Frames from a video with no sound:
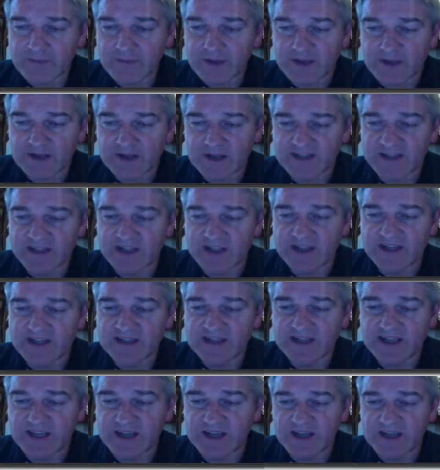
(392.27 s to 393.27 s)

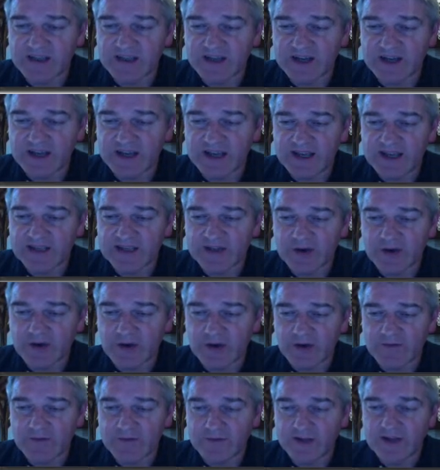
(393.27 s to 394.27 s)
statistic that is
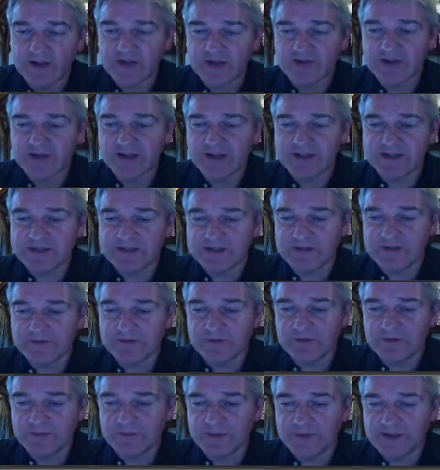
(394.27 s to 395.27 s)
of interest, the
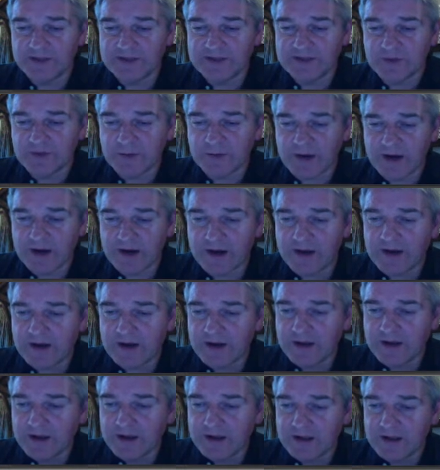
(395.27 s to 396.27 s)
root mean square.
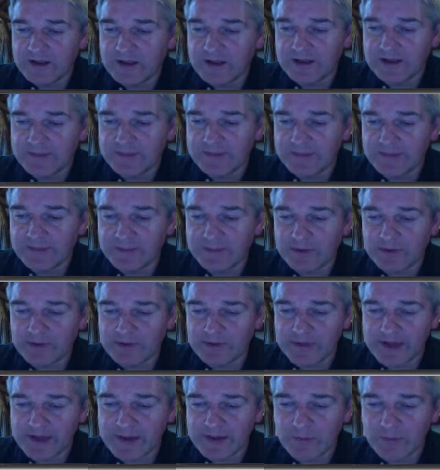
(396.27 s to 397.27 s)
Let me
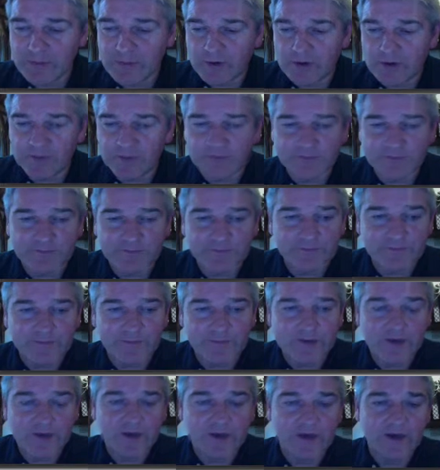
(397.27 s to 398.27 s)
plot that one,
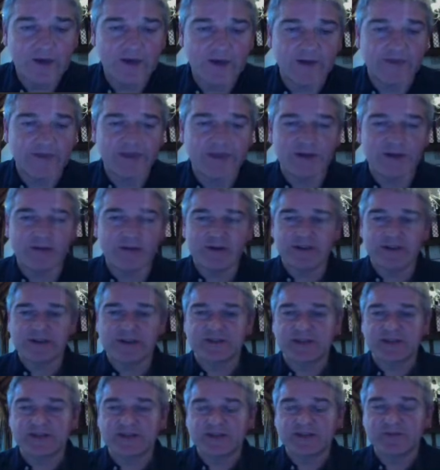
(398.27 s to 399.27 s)
and there it
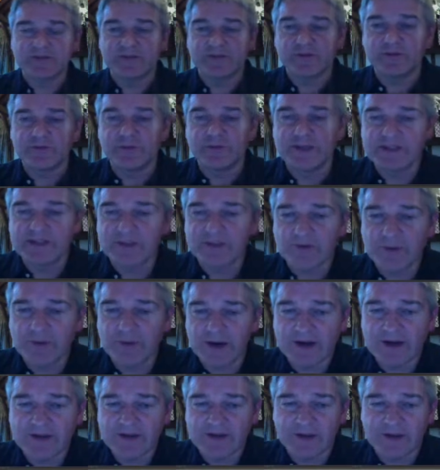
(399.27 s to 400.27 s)
is. That's the root mean
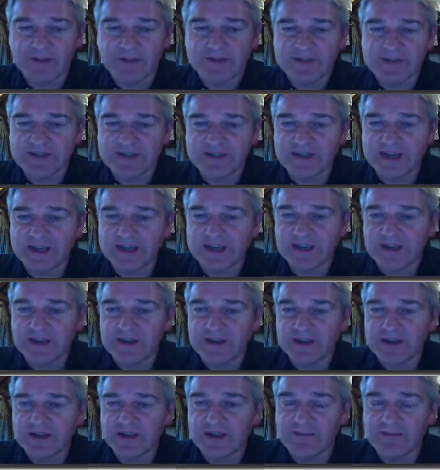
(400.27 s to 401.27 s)
square. So I'm seeing
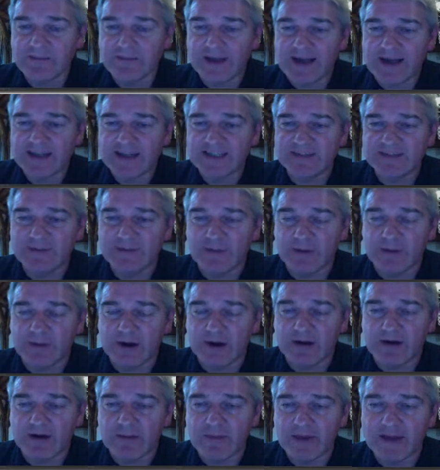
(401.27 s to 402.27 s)
that the maximum
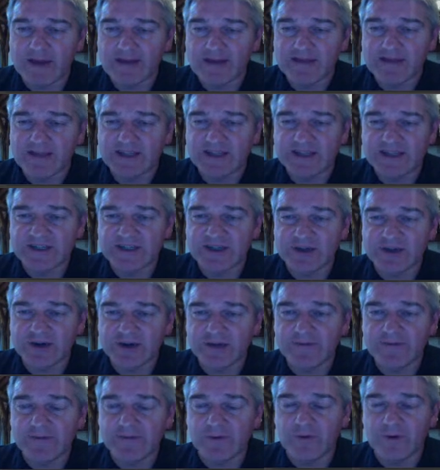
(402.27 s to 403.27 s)
RMS is
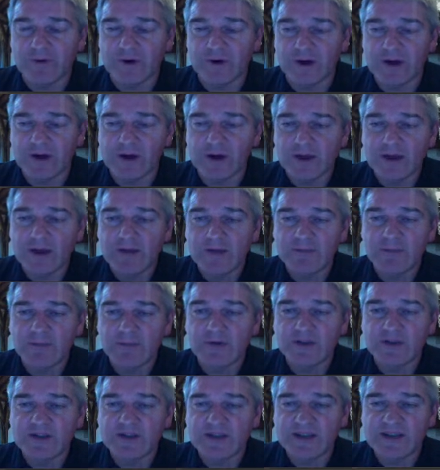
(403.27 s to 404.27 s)

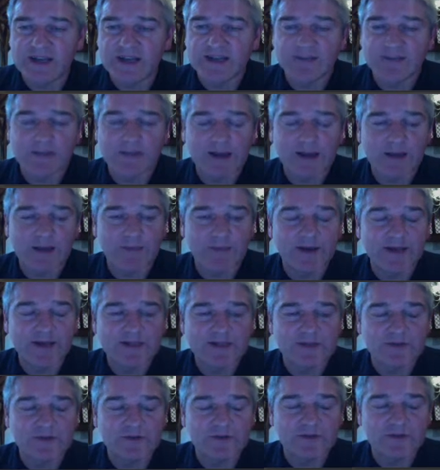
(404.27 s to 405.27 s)
34.6
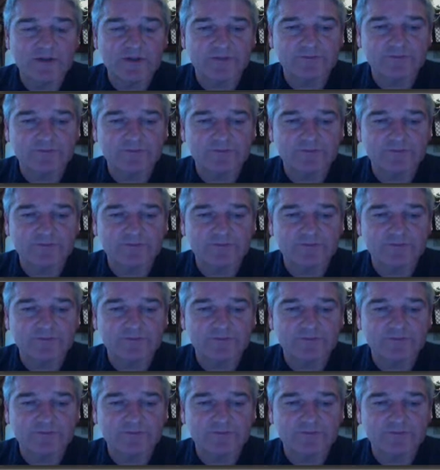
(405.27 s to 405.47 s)
megapascals.